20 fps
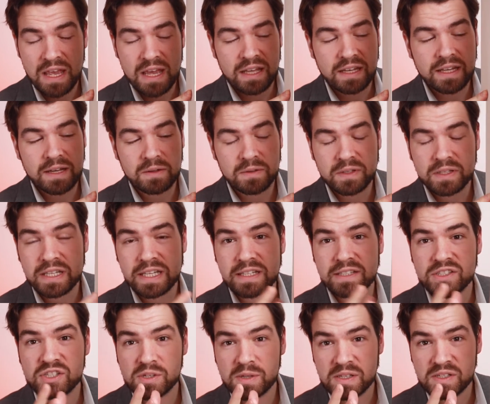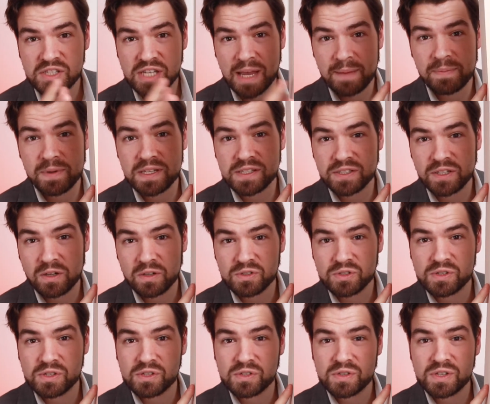Now, in Japanese
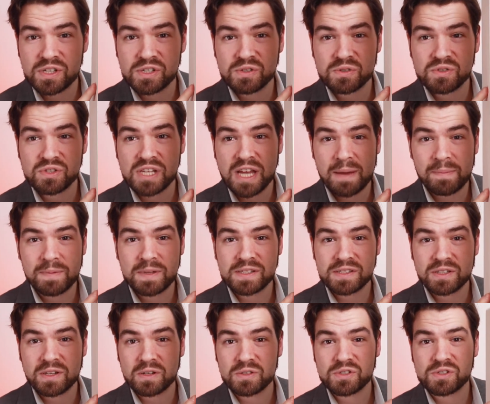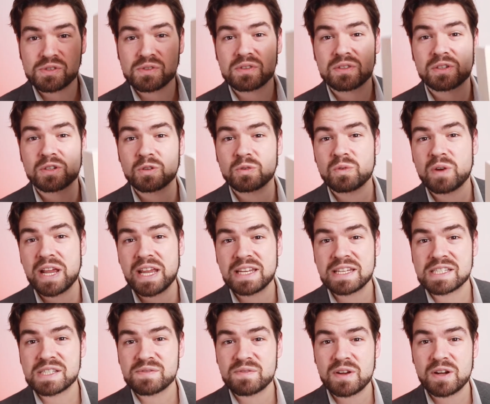culture, in traditional Japanese culture, the crane
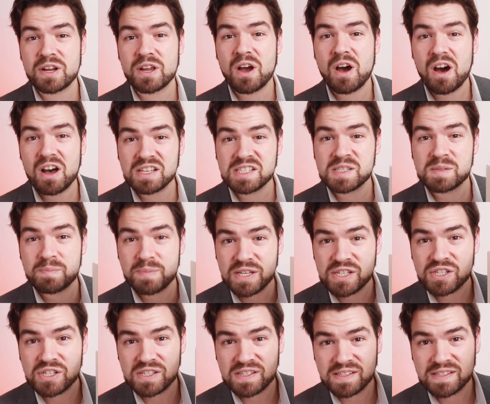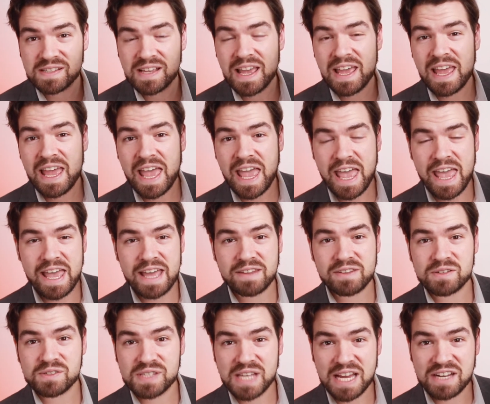is very auspicious, and
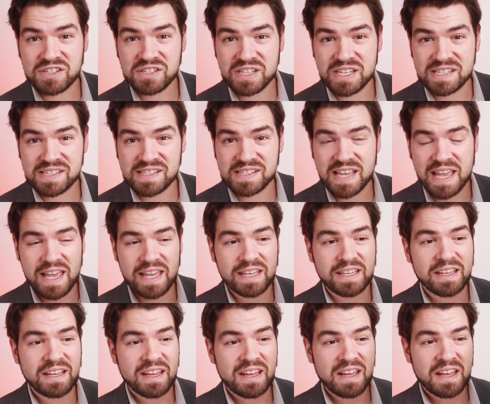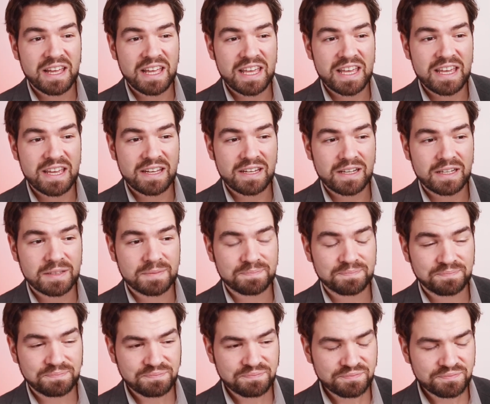there's actually a saying
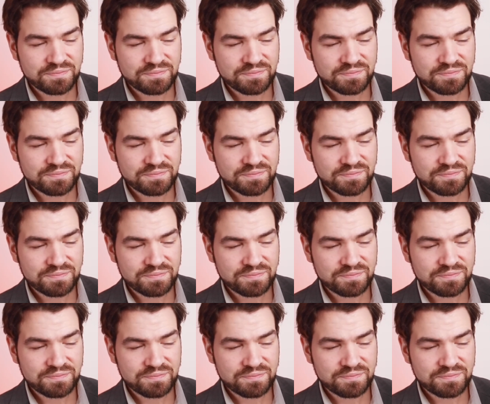in